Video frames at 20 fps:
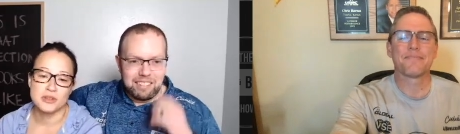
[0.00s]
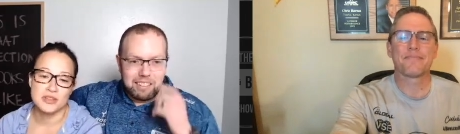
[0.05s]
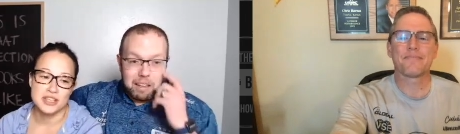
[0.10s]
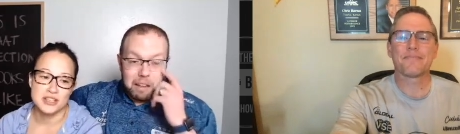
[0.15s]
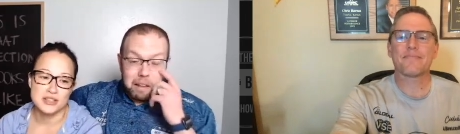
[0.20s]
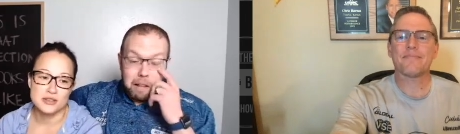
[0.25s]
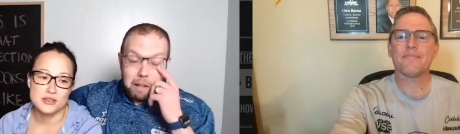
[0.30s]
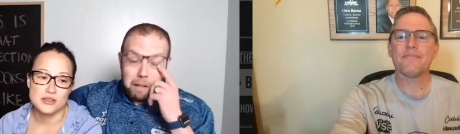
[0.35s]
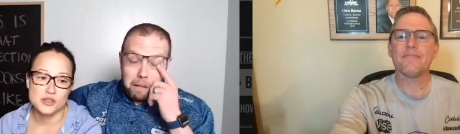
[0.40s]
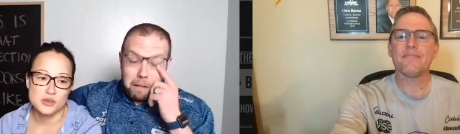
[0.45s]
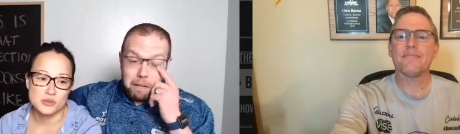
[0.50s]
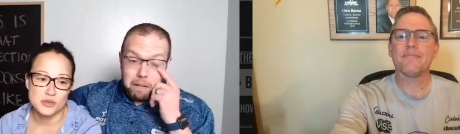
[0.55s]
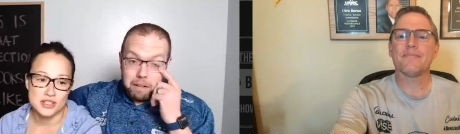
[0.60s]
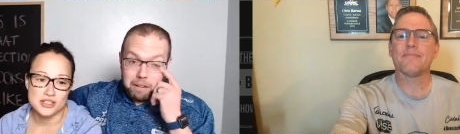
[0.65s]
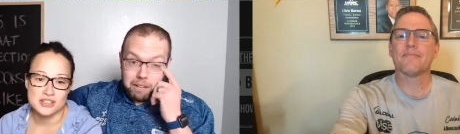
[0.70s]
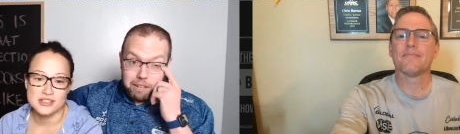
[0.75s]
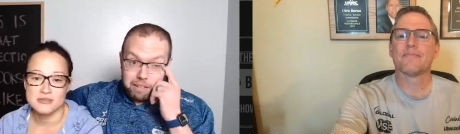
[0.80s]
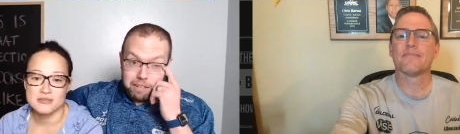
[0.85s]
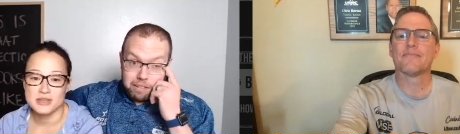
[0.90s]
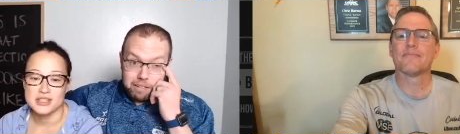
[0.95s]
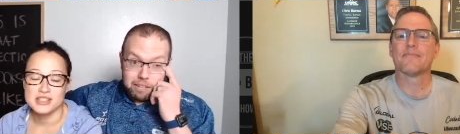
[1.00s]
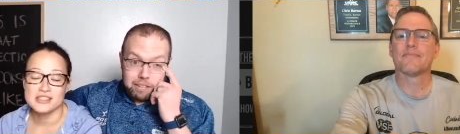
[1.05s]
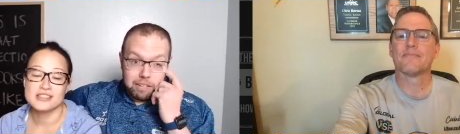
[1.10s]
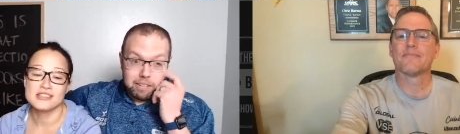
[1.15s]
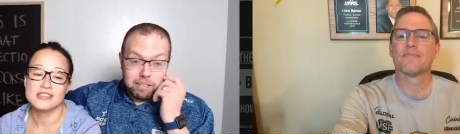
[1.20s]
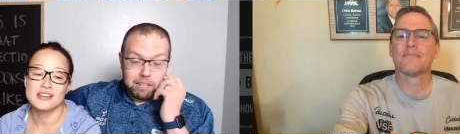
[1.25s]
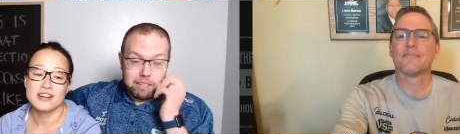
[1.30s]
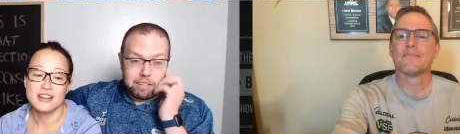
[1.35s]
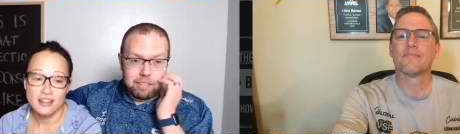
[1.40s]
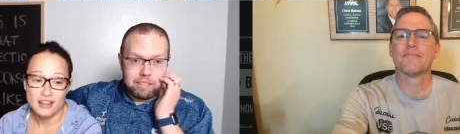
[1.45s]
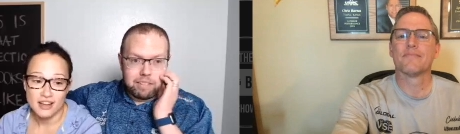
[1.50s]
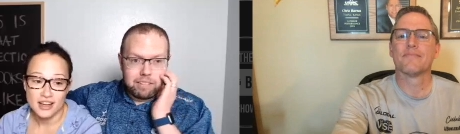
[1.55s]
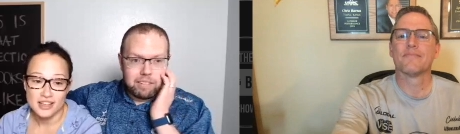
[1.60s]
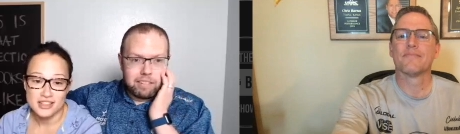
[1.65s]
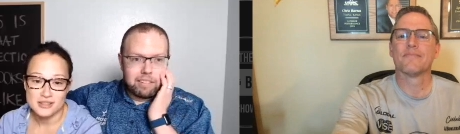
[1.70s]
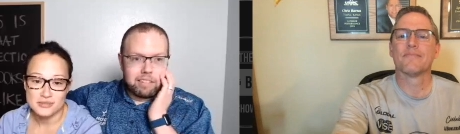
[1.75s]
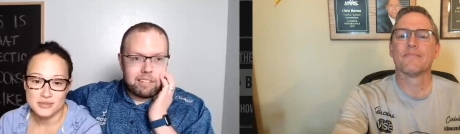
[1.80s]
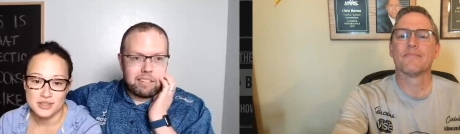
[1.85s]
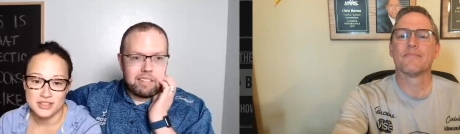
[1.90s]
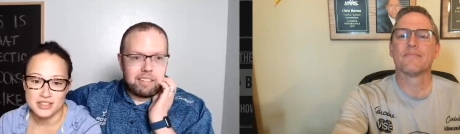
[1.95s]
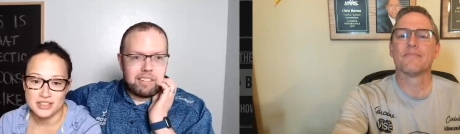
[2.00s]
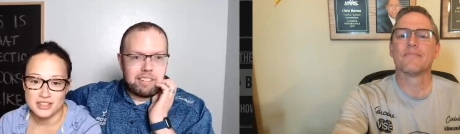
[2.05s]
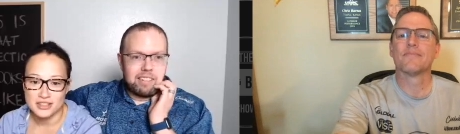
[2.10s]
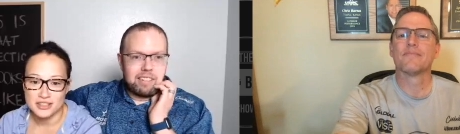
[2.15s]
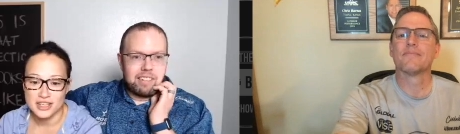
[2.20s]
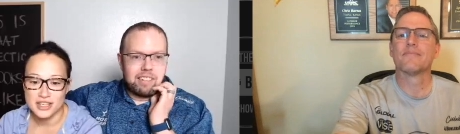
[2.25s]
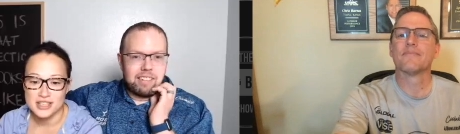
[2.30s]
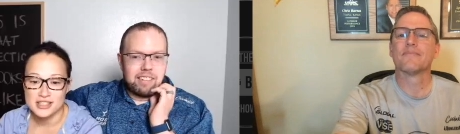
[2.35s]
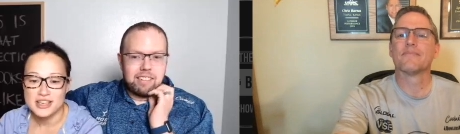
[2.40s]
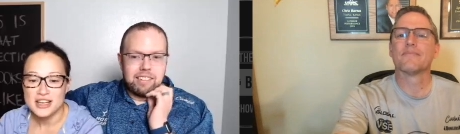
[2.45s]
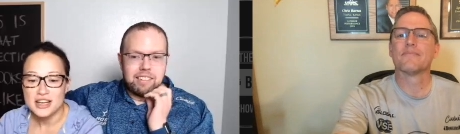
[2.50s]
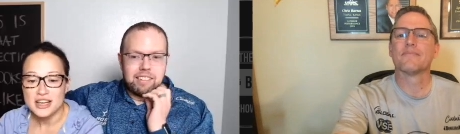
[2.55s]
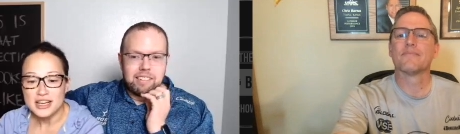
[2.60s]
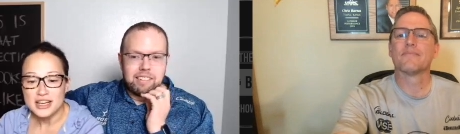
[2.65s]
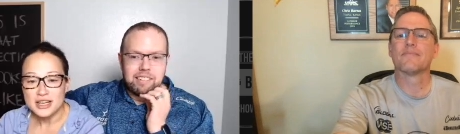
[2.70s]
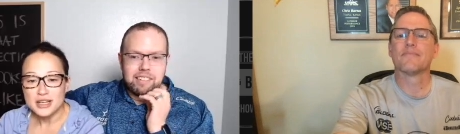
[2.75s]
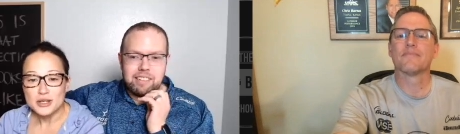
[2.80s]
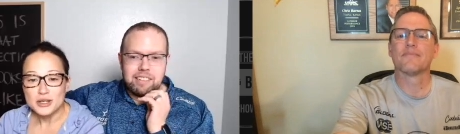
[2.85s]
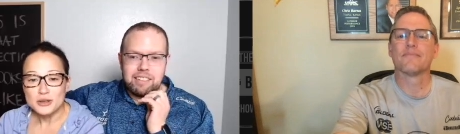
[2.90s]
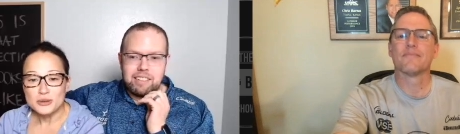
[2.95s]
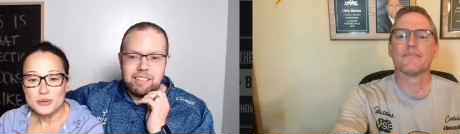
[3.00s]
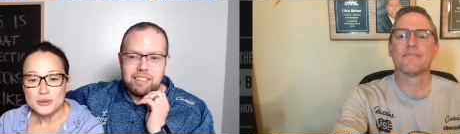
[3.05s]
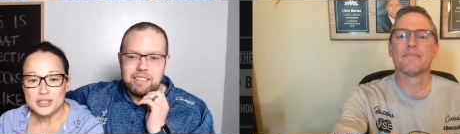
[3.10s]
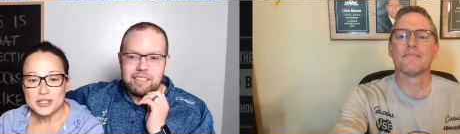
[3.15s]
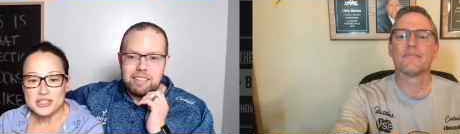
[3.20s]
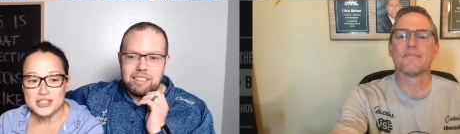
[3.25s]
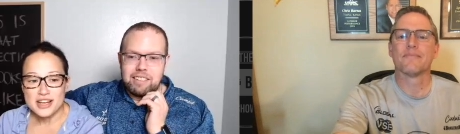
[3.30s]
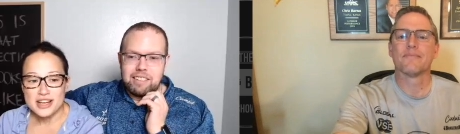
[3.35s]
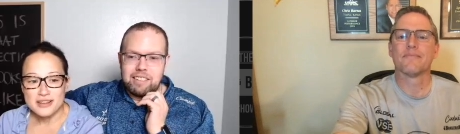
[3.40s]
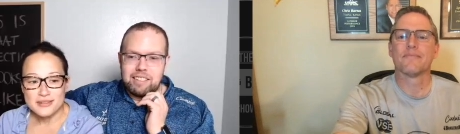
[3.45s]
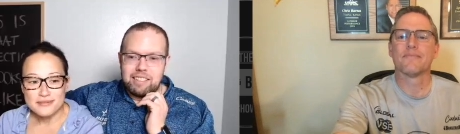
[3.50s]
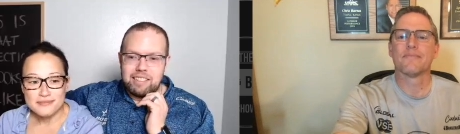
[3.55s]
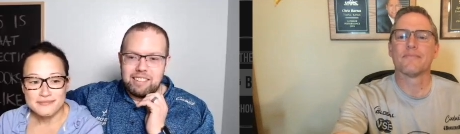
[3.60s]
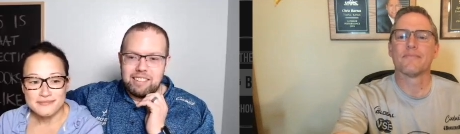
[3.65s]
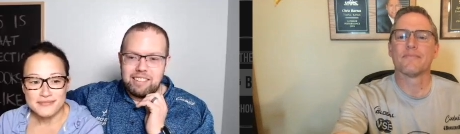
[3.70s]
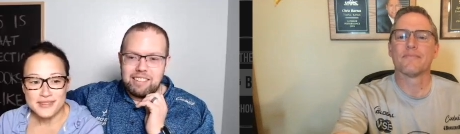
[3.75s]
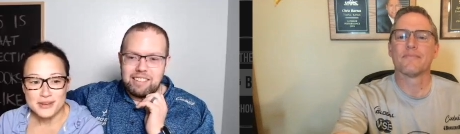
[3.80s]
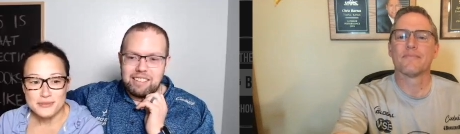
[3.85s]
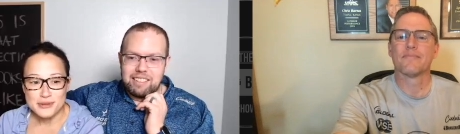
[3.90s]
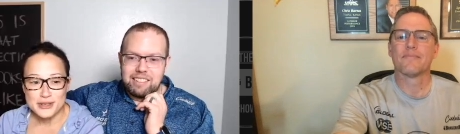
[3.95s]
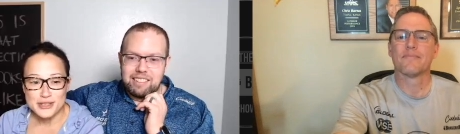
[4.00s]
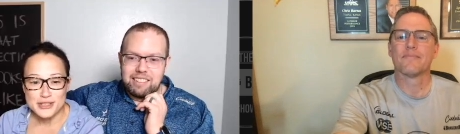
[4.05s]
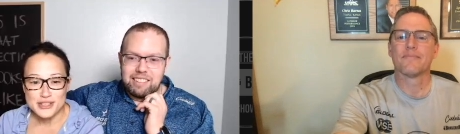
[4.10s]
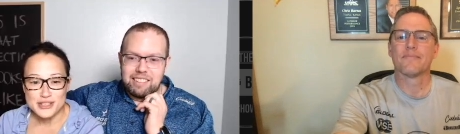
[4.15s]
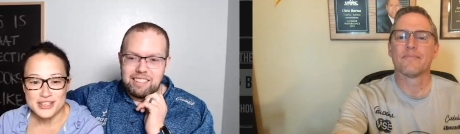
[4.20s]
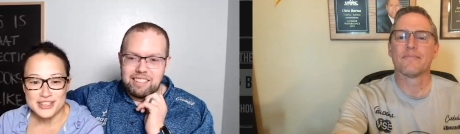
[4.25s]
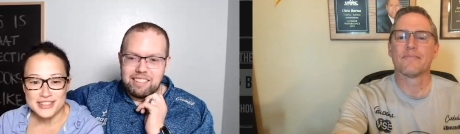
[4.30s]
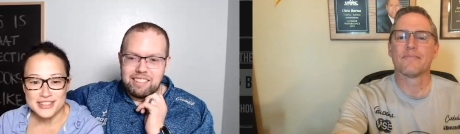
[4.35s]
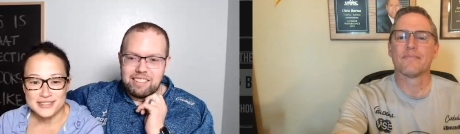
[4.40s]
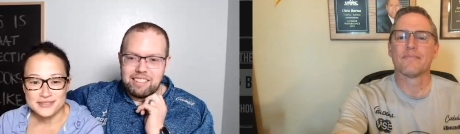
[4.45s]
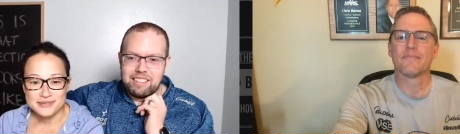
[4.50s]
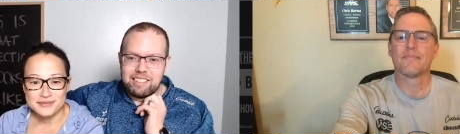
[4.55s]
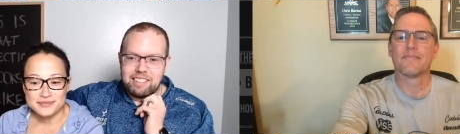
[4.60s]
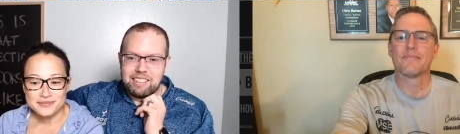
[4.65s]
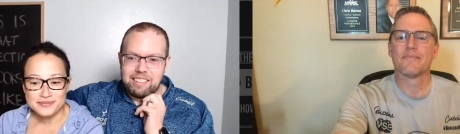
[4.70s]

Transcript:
Speaker 1: thank you so much. It means a lot to me that you guys reached out. I appreciate it.